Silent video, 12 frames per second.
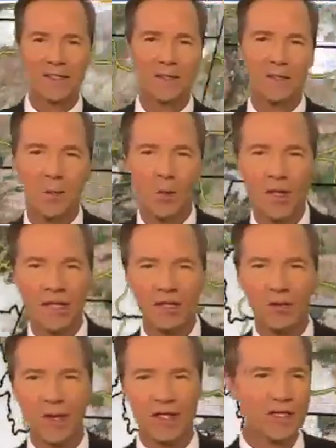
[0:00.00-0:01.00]
to Des Moines
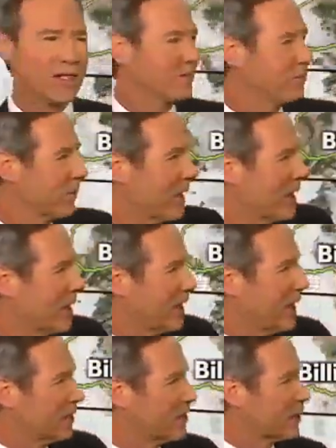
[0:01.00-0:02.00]
to Creston
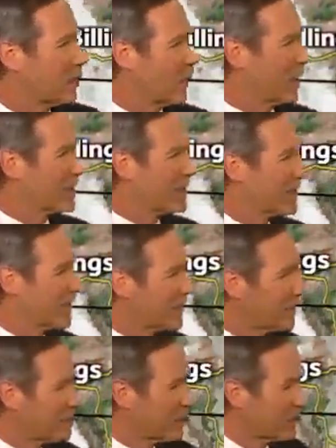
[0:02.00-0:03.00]
to the Quad
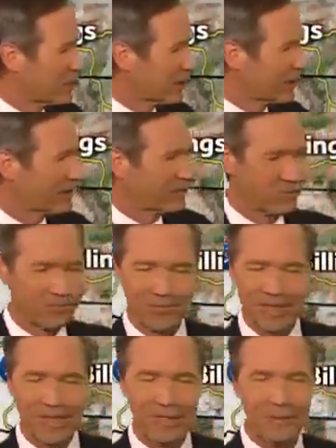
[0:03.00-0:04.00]
Cities, but look
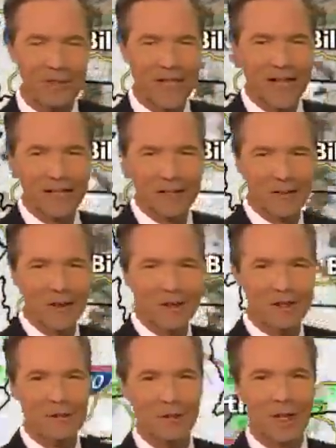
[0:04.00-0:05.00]
Clear skies
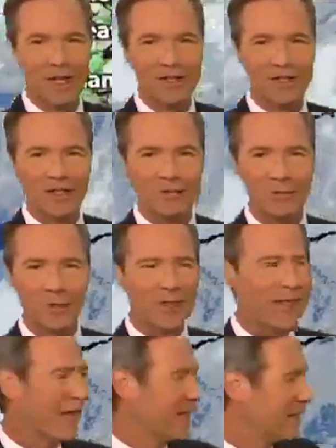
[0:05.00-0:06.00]
across Nebraska. Boy,
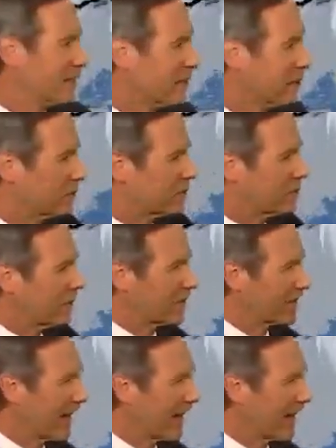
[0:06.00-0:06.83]
Caitlin told you about the